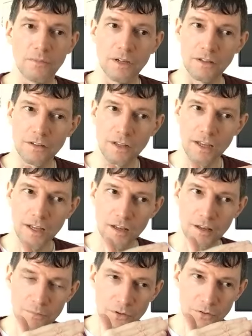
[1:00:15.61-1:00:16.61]
it's
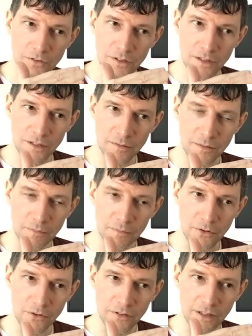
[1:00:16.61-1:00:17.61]
improving
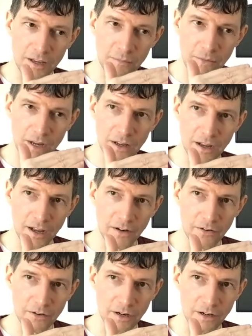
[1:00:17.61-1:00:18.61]
improving that
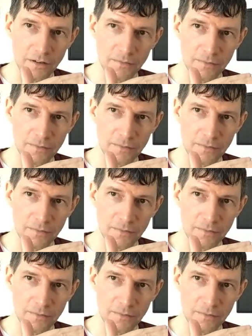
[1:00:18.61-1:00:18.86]
mitochondria.